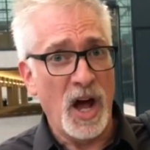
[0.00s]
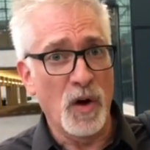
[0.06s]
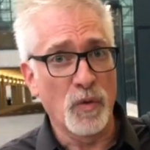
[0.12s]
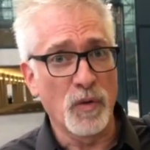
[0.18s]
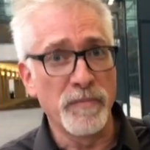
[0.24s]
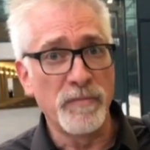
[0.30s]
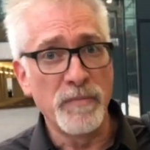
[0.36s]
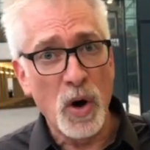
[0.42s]

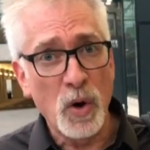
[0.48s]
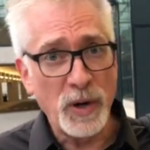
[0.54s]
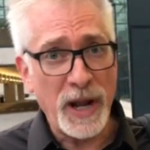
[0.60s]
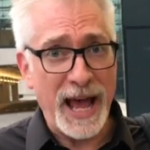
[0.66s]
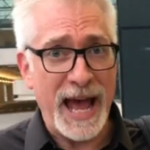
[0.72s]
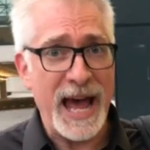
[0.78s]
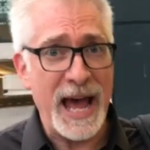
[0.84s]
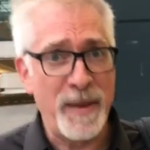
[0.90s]
a
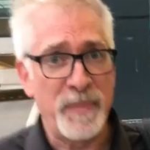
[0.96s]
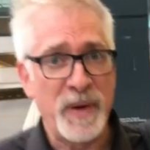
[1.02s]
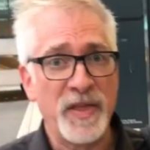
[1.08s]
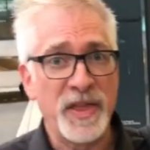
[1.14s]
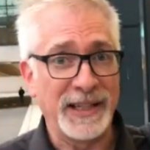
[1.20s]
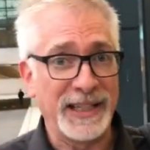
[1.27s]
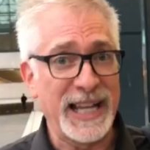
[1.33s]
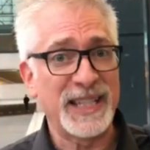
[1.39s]
remote app
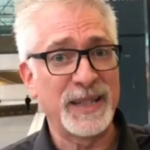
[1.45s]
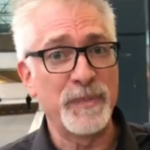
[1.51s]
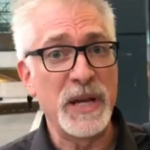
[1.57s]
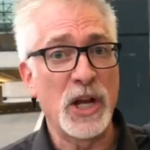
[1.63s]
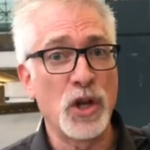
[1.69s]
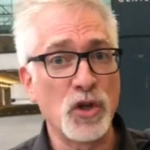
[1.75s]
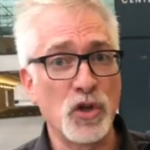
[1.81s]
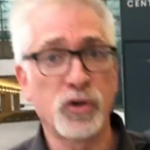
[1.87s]
that lets
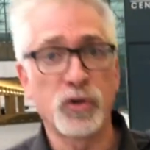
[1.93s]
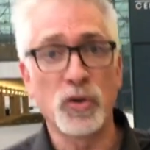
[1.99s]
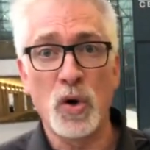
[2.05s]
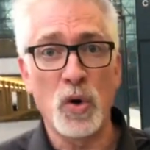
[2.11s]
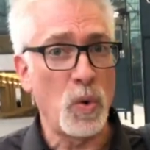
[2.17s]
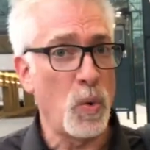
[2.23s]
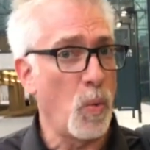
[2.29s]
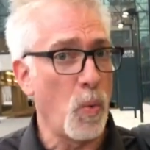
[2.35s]
me
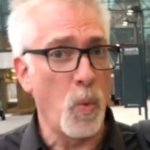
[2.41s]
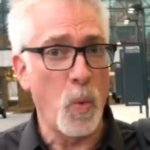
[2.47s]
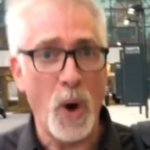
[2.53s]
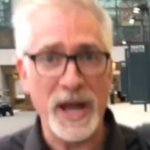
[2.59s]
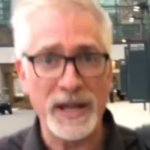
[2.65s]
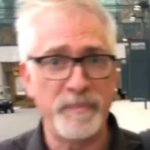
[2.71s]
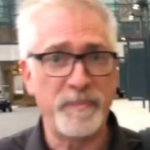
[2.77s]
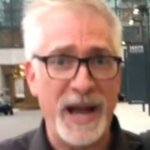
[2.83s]
control
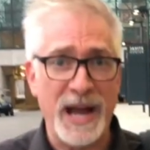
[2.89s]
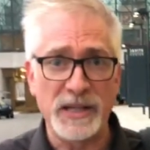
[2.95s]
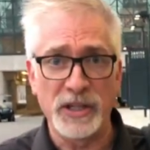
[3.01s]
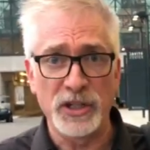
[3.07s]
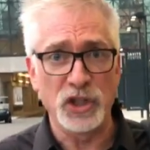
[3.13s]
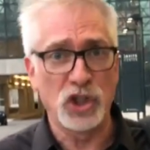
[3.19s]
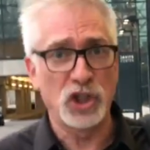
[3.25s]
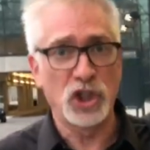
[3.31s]
white balance,